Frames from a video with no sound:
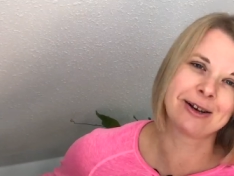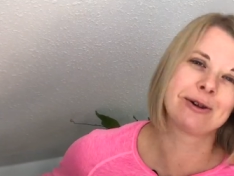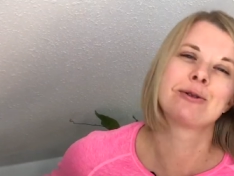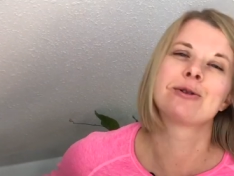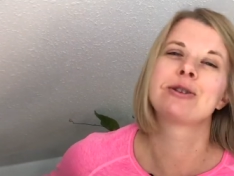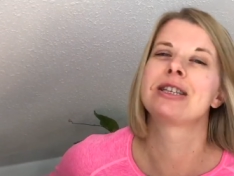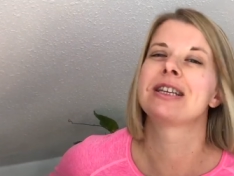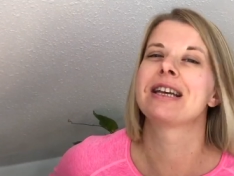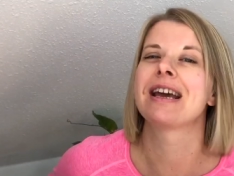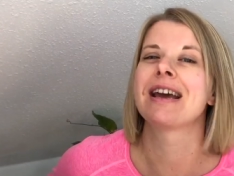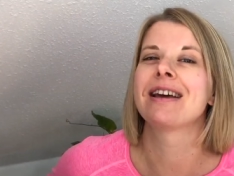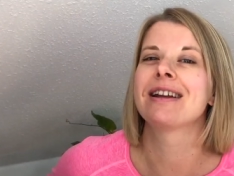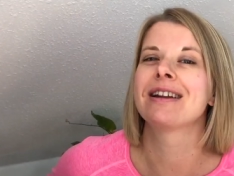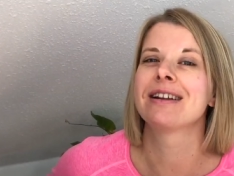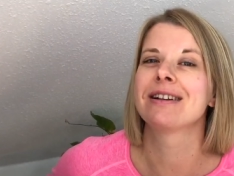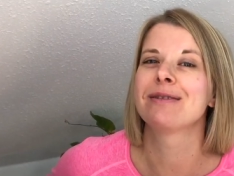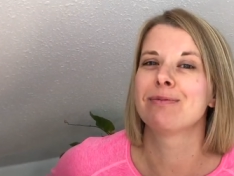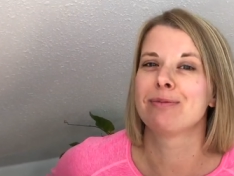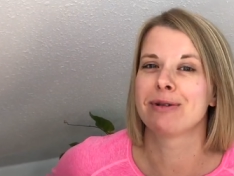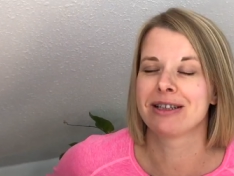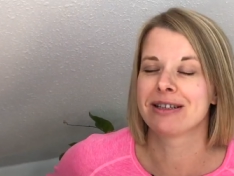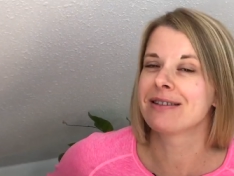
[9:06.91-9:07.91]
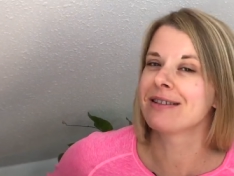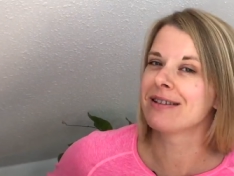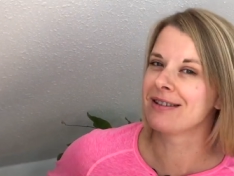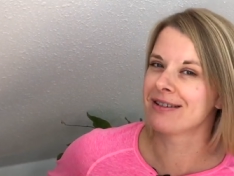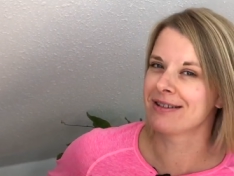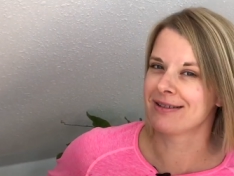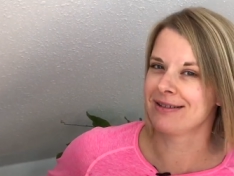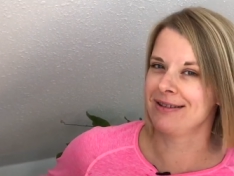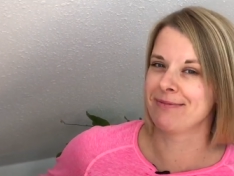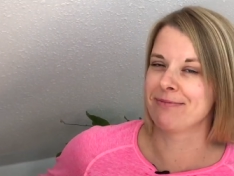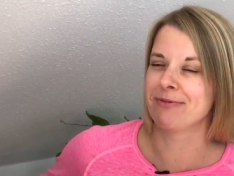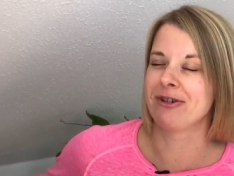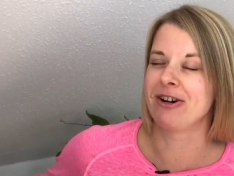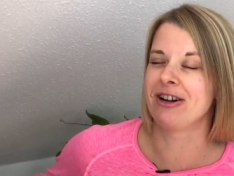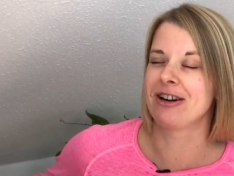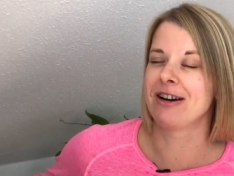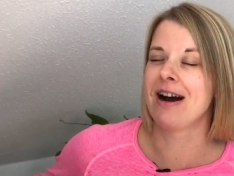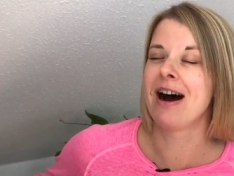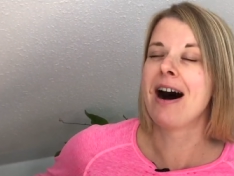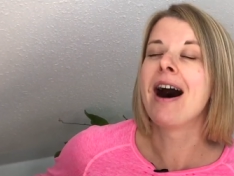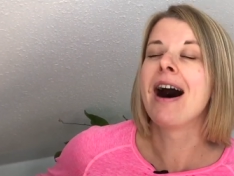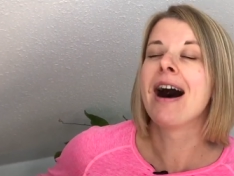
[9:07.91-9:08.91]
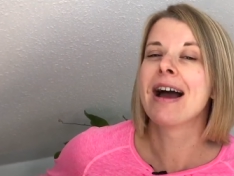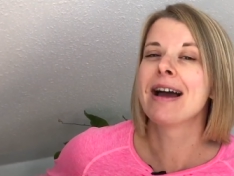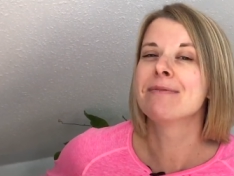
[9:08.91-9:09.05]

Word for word: associated with Instant Pot.